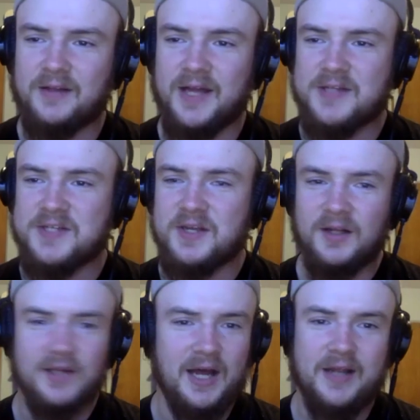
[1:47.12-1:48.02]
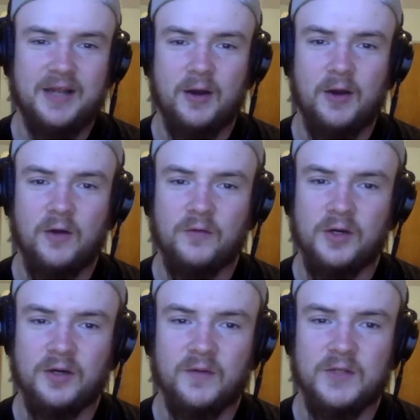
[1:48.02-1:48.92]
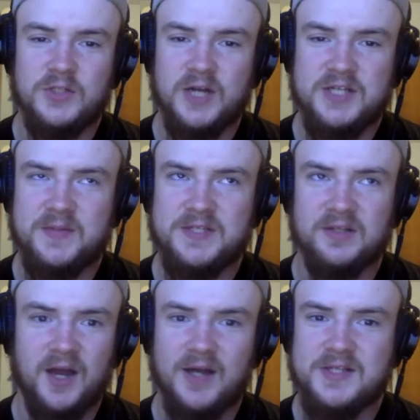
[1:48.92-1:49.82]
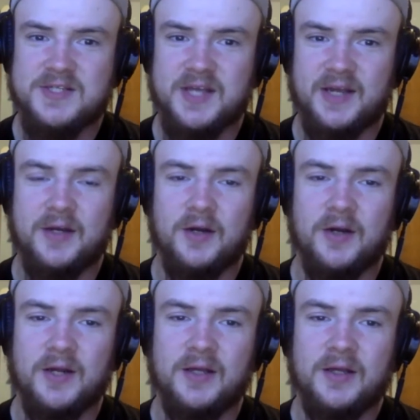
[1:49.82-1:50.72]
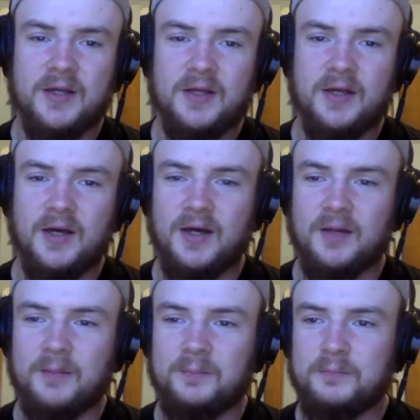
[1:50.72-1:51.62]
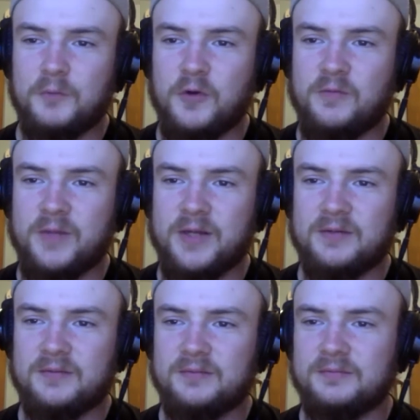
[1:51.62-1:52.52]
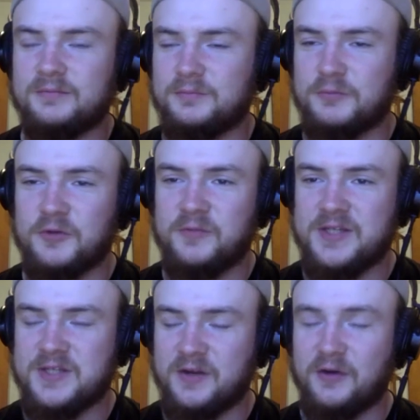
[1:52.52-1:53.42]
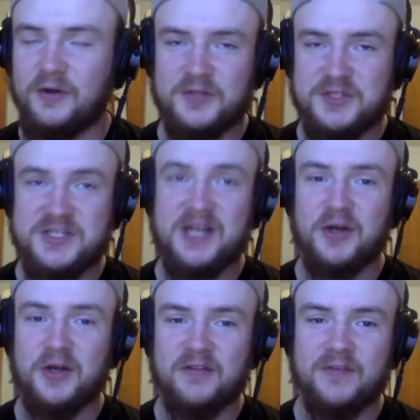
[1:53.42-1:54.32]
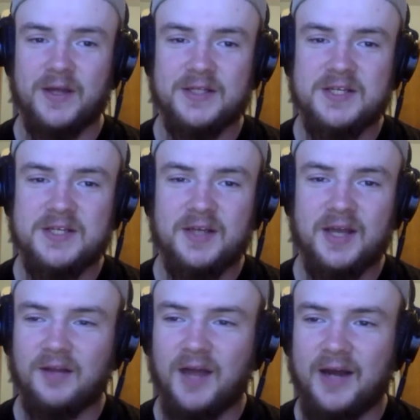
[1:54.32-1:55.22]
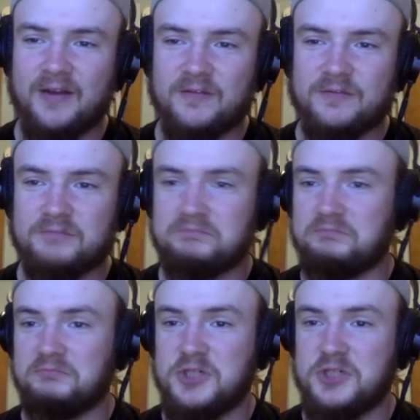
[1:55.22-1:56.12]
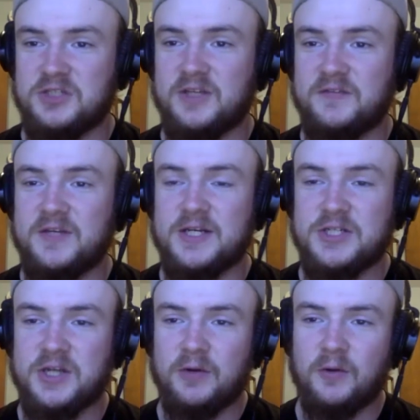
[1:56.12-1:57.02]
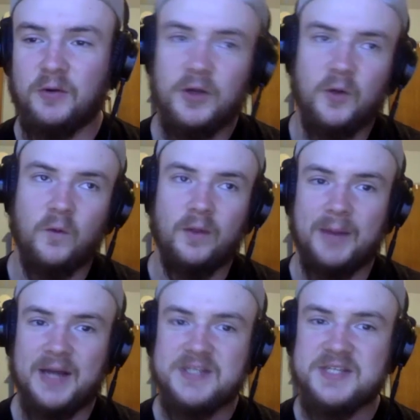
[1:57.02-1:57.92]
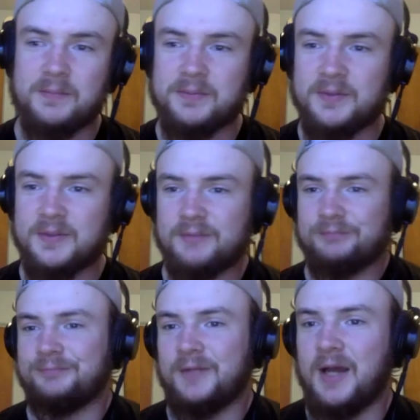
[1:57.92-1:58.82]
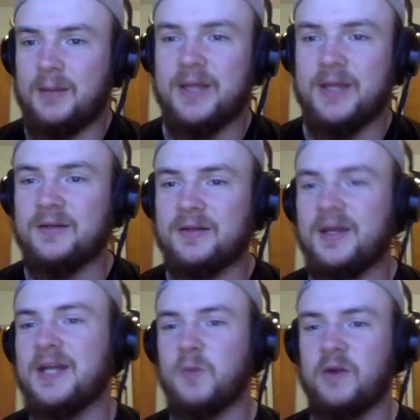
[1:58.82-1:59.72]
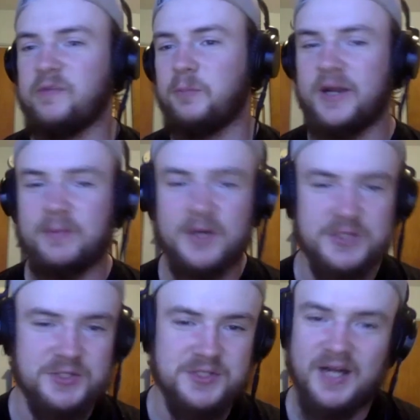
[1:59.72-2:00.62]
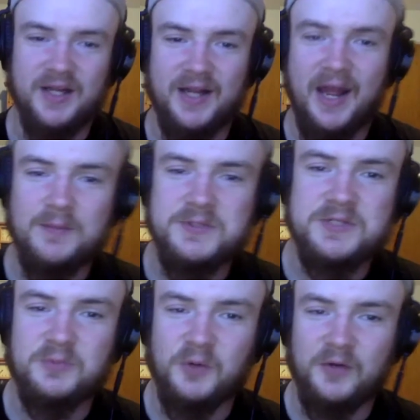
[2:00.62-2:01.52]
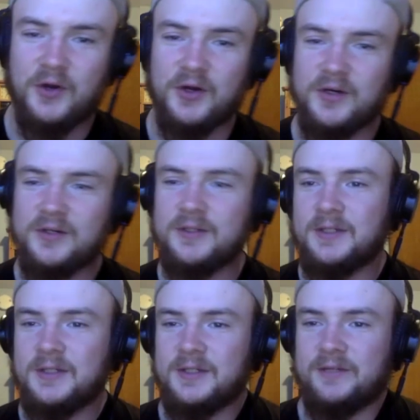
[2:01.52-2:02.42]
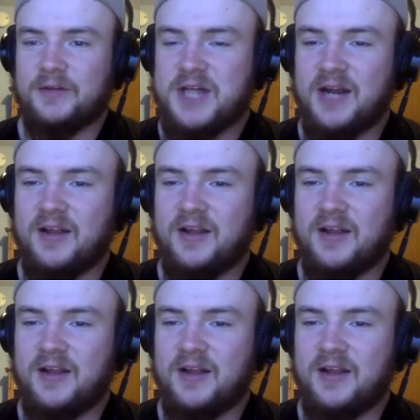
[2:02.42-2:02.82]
It has a lot of carryover. The tricep has a lot of secondary movement or secondary effect, and a lot of just lifting in general, where the bicep, I mean, it's more of a pretty muscle. It's kind of like abs, where there's not a